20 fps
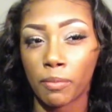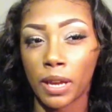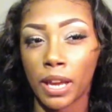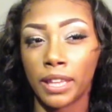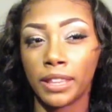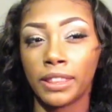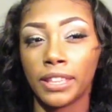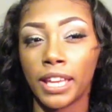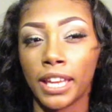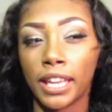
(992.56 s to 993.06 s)

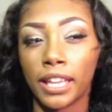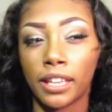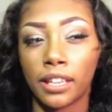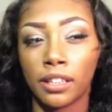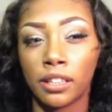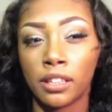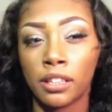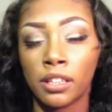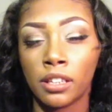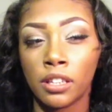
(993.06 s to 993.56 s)
And
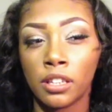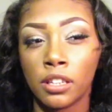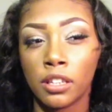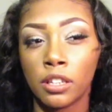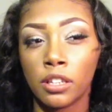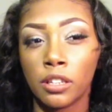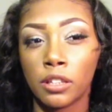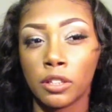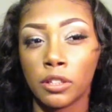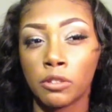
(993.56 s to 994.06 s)
then
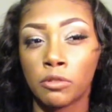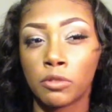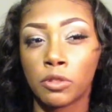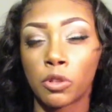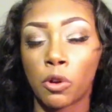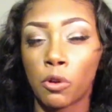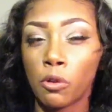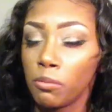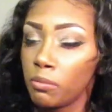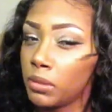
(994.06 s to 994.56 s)
you
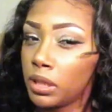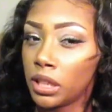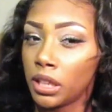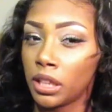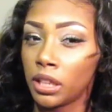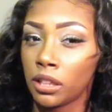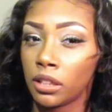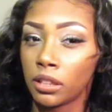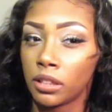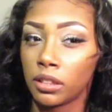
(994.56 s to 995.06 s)
told
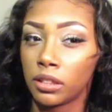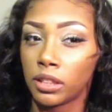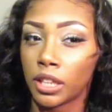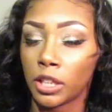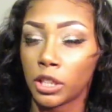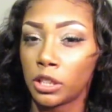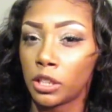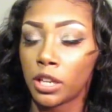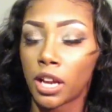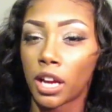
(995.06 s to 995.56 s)
me
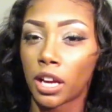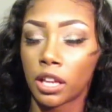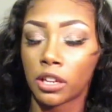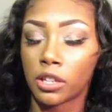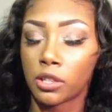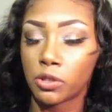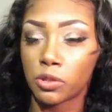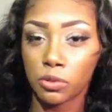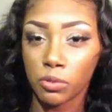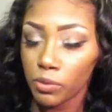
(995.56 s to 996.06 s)
that you're not
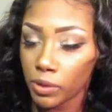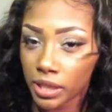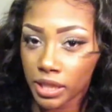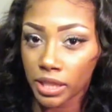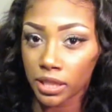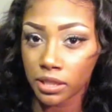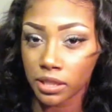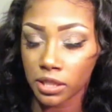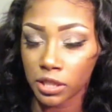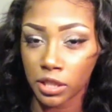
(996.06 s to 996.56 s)
gonna do
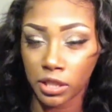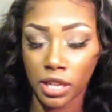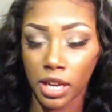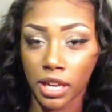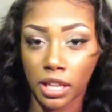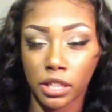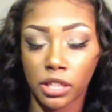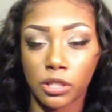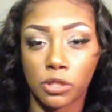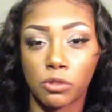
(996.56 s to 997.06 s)
it. You're
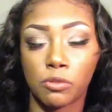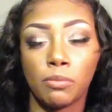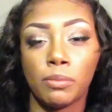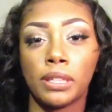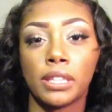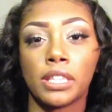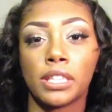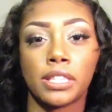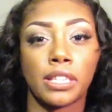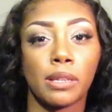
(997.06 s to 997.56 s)
not gonna do
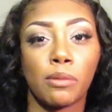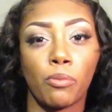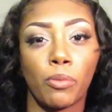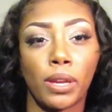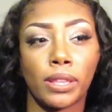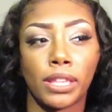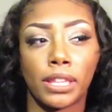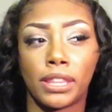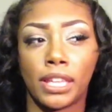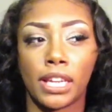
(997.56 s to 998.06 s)
me the same
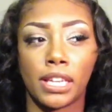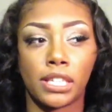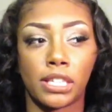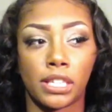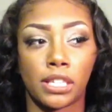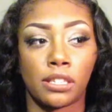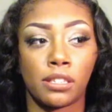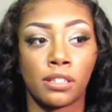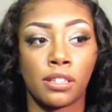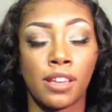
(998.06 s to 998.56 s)
way that they
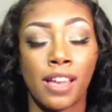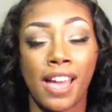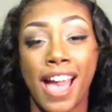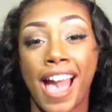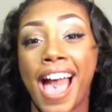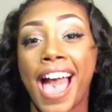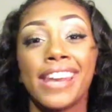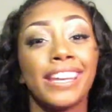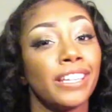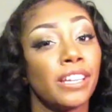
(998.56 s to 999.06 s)
did.
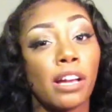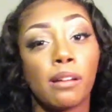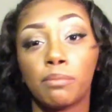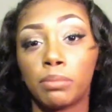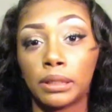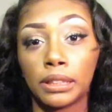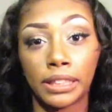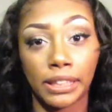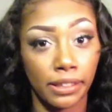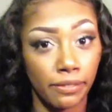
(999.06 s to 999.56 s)
I did not
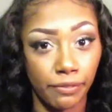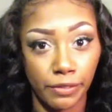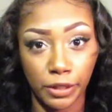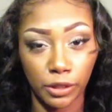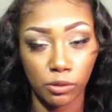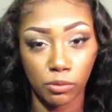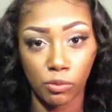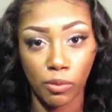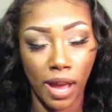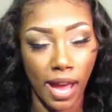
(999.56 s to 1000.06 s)
believe
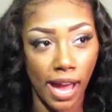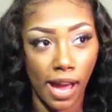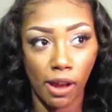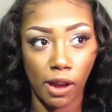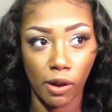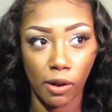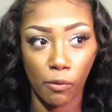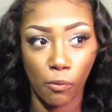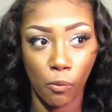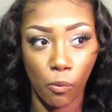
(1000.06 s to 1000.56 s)
you
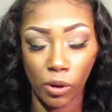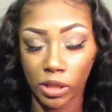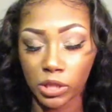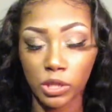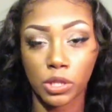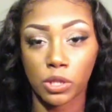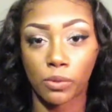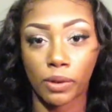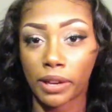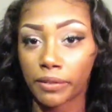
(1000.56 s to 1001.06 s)

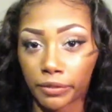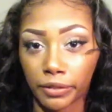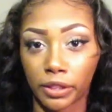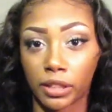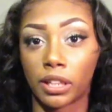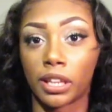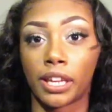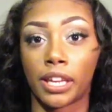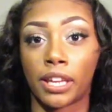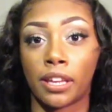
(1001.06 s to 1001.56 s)
whatsoever,
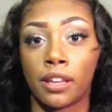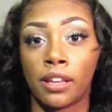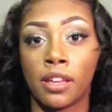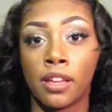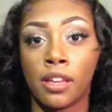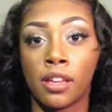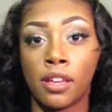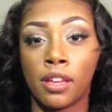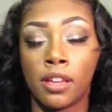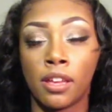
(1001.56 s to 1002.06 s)
like,
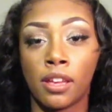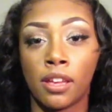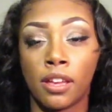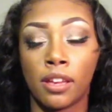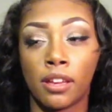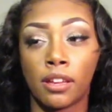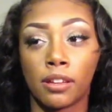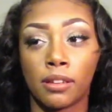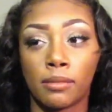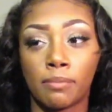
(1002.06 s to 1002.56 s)

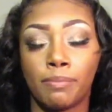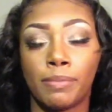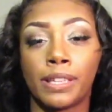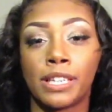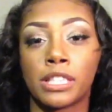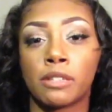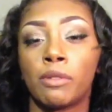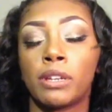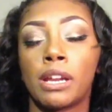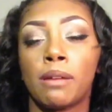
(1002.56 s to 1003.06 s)

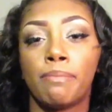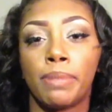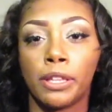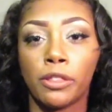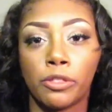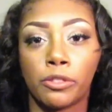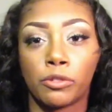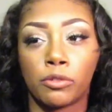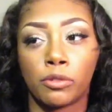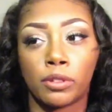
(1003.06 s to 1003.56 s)
because of what I've
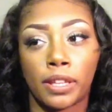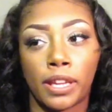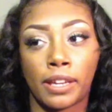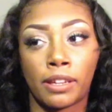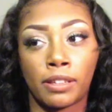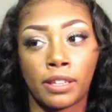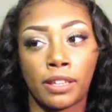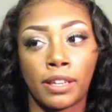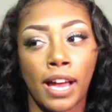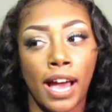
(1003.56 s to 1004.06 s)
been through.
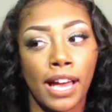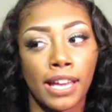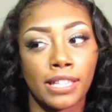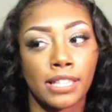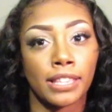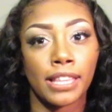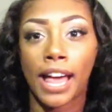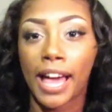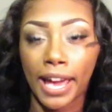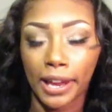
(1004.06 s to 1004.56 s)
Like,
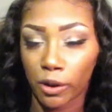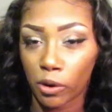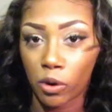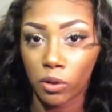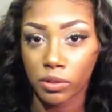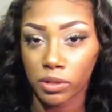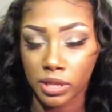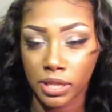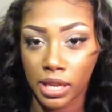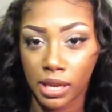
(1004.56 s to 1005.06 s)
guys lie
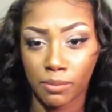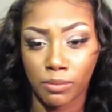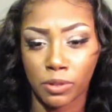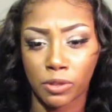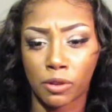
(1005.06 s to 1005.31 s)
all the time.